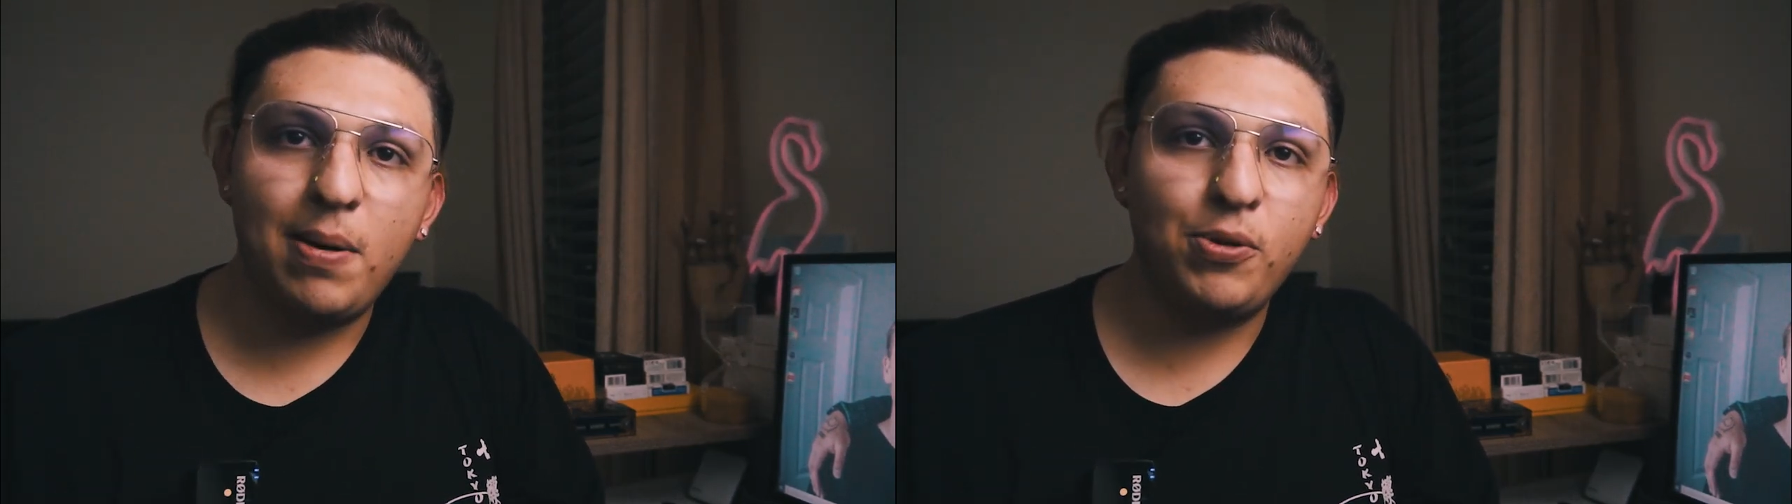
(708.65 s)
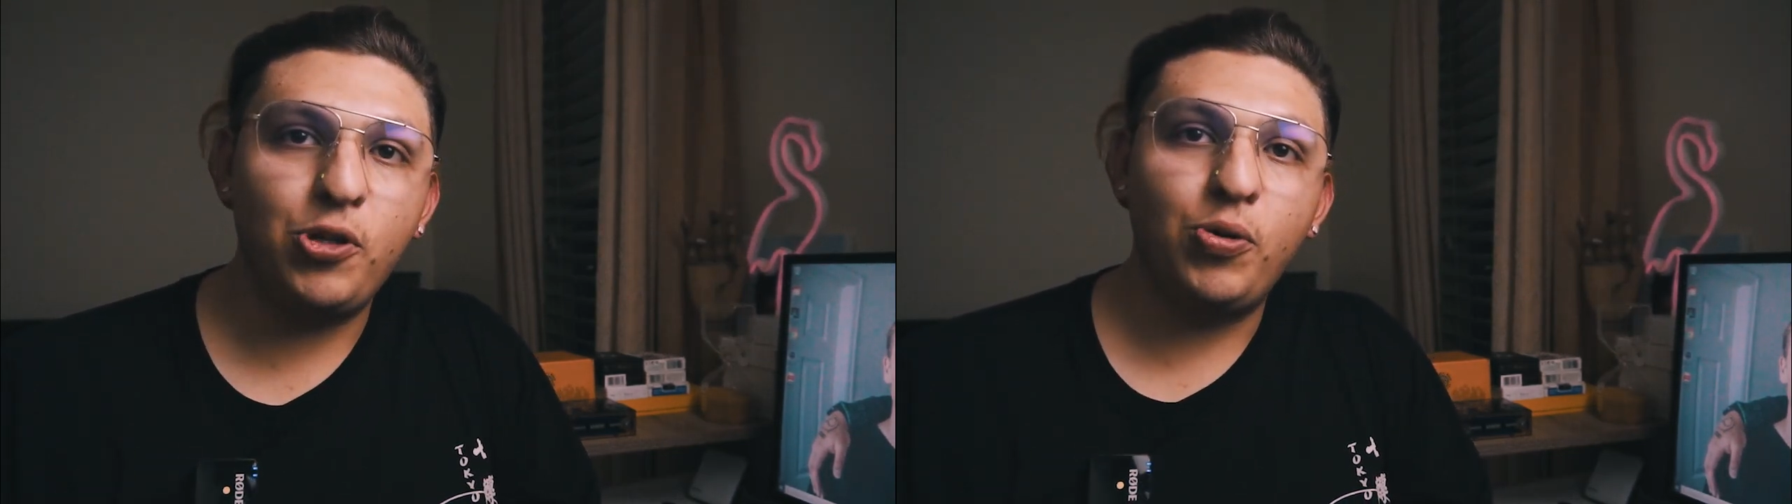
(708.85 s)

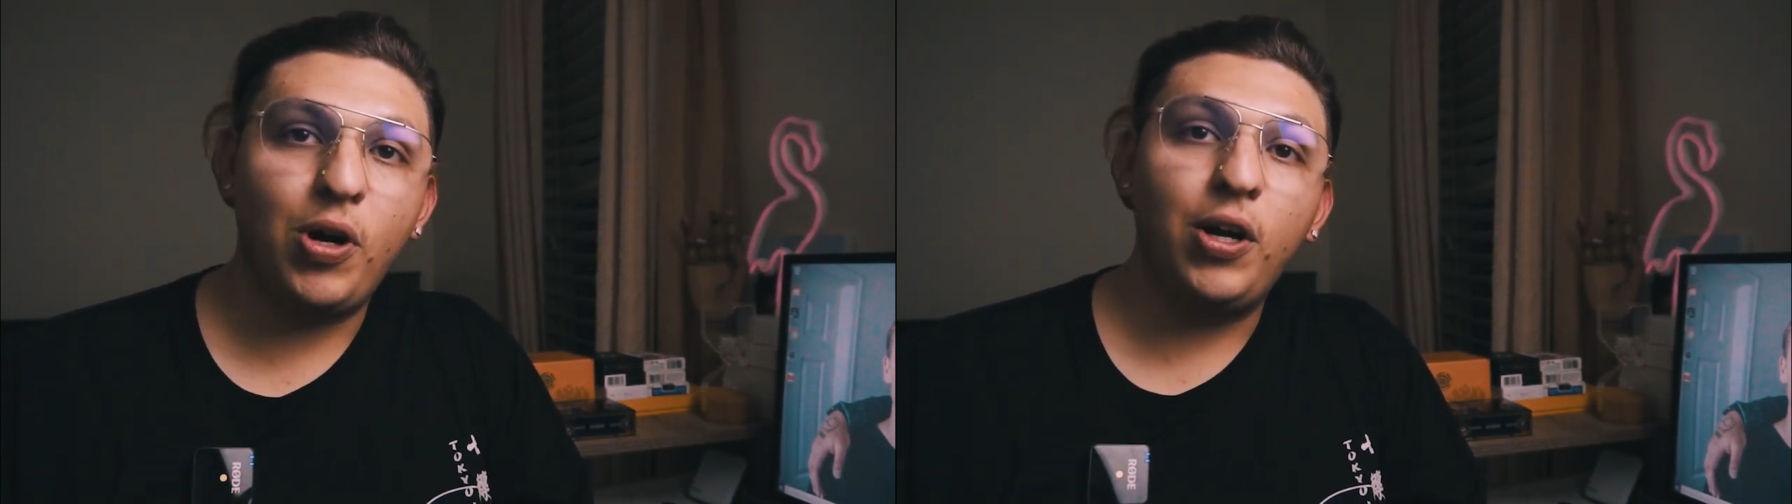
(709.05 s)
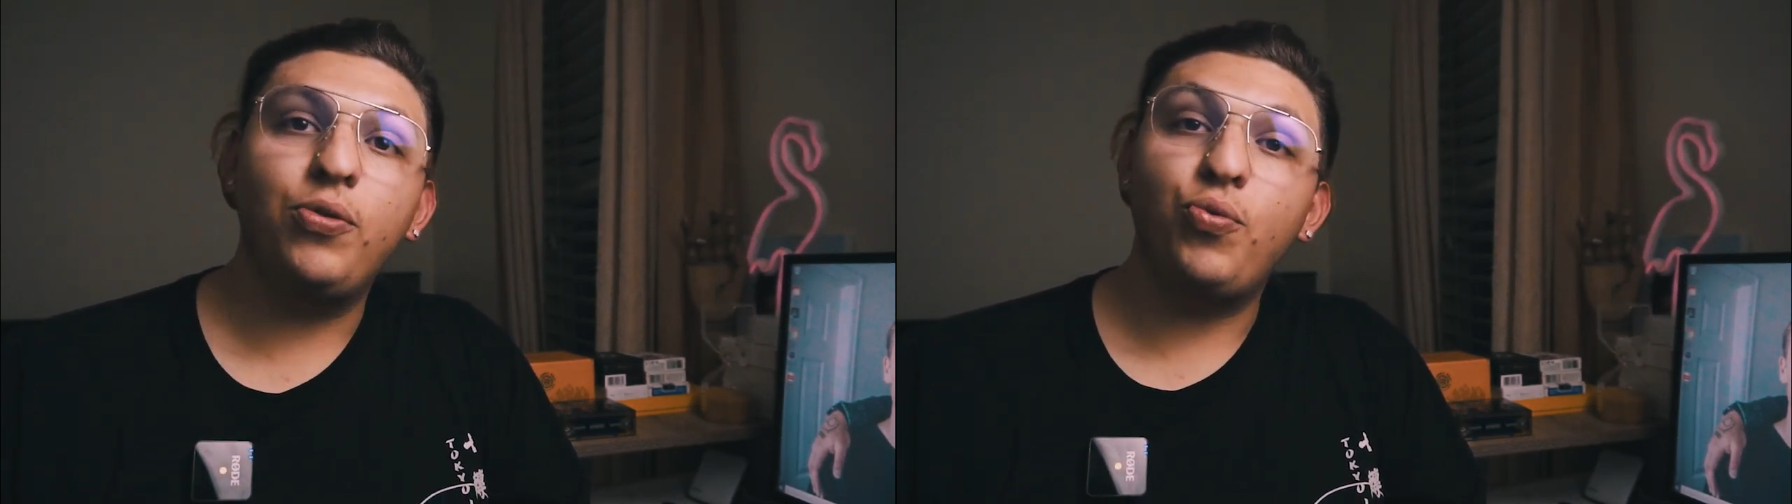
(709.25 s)
episode
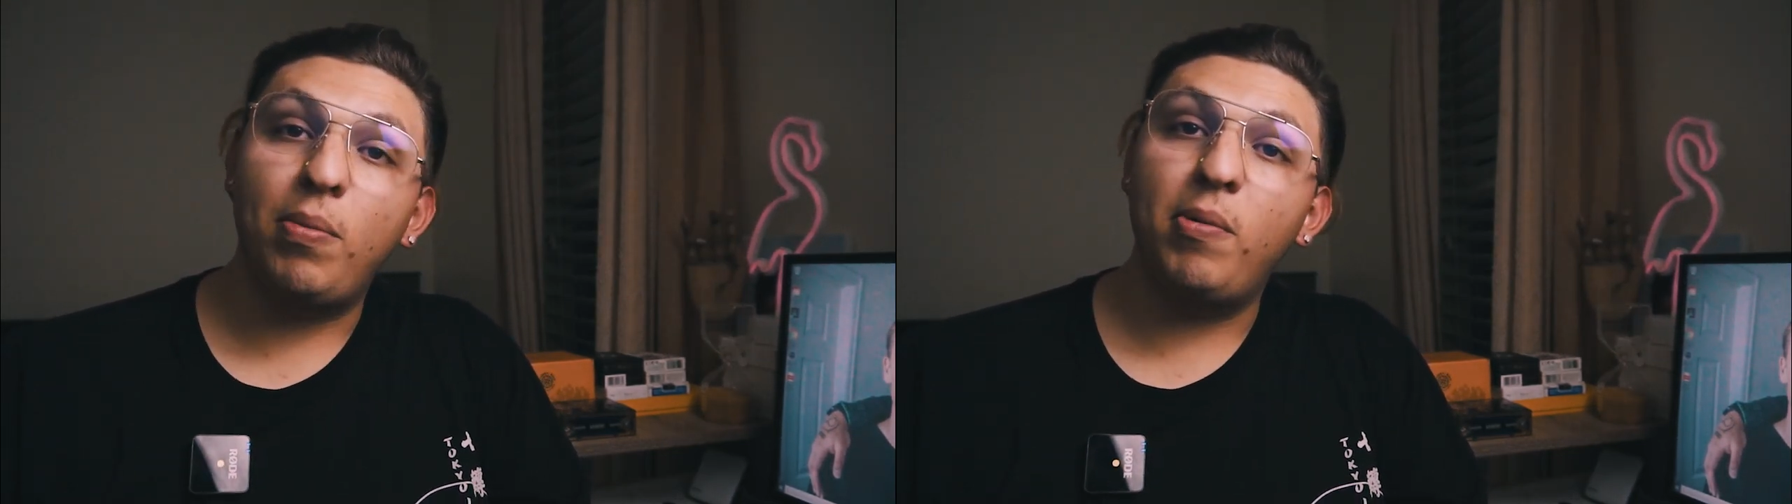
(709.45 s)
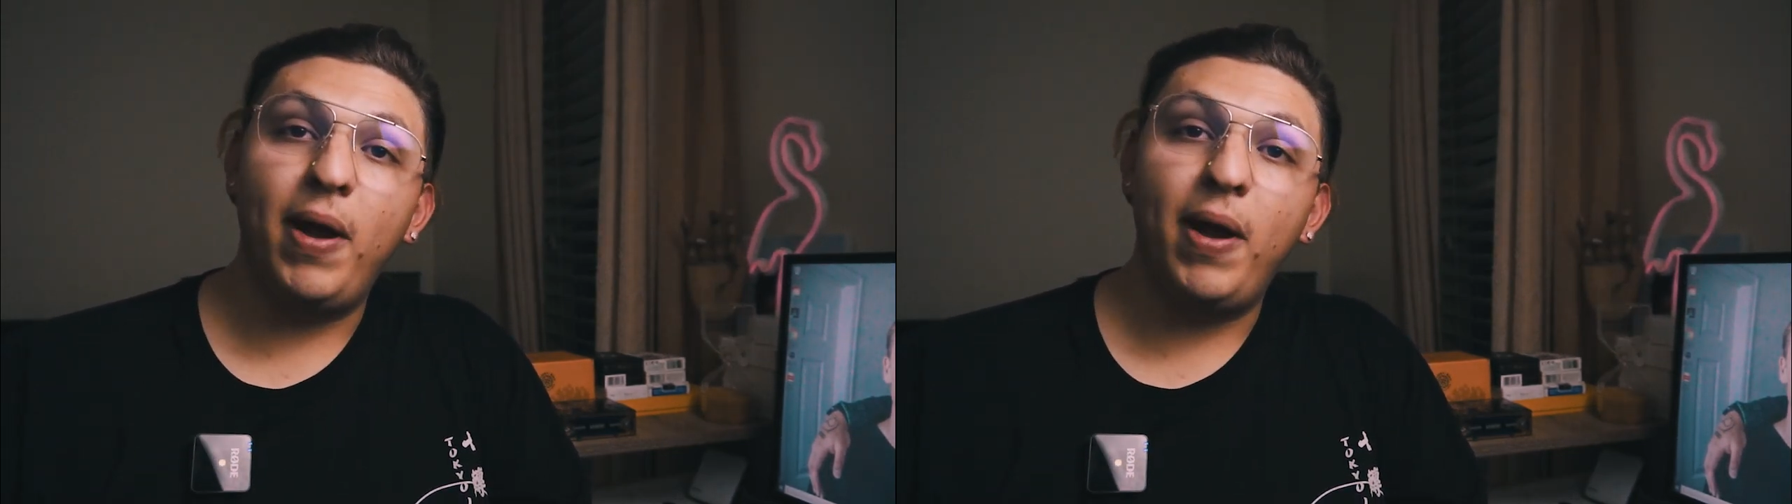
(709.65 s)
on rubber